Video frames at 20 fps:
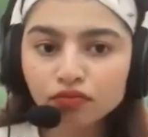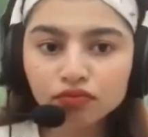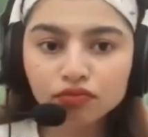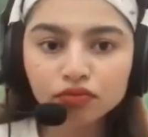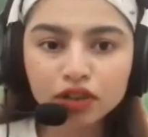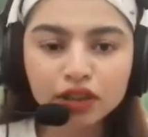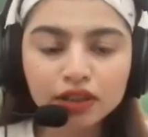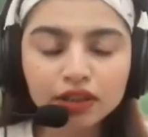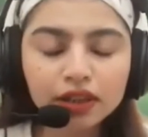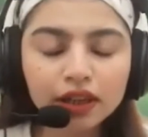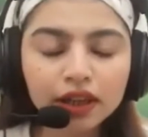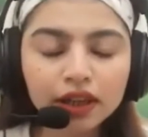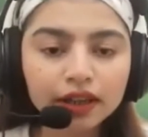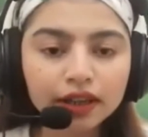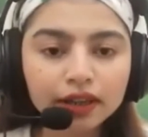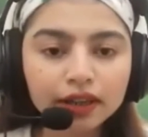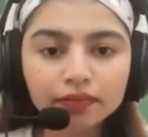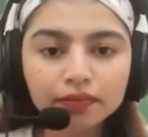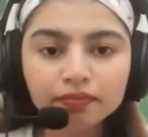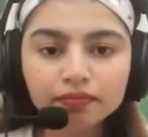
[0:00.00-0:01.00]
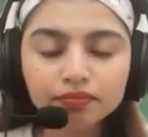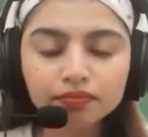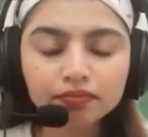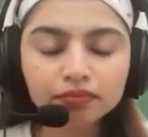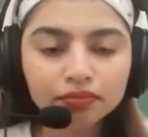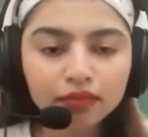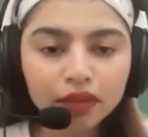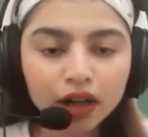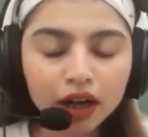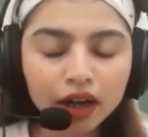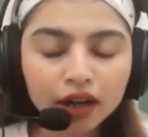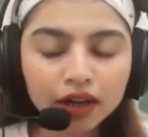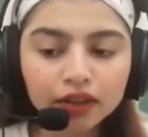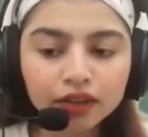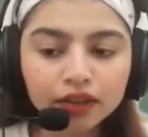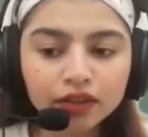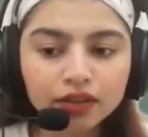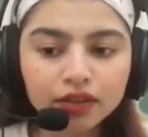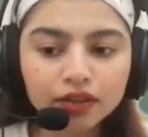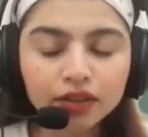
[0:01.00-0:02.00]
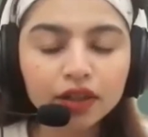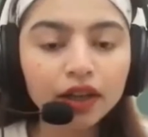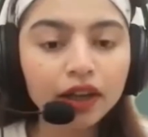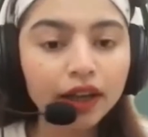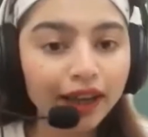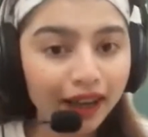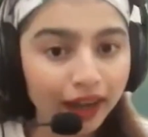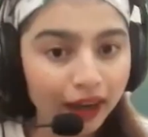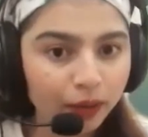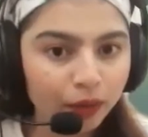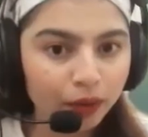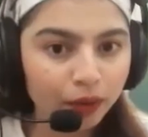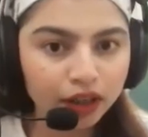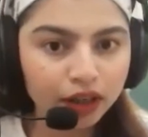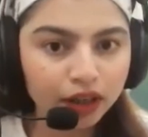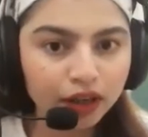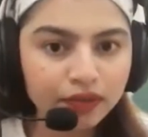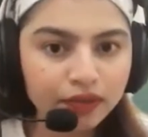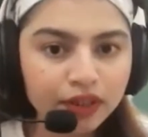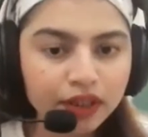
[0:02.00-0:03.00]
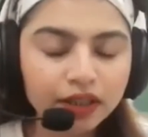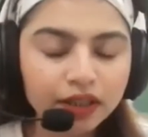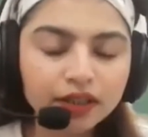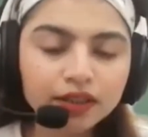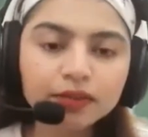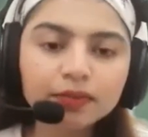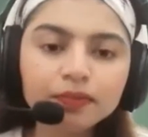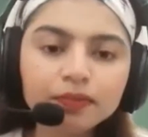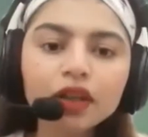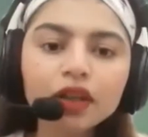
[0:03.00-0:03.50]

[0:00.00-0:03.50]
just like IELTS A1 life skills.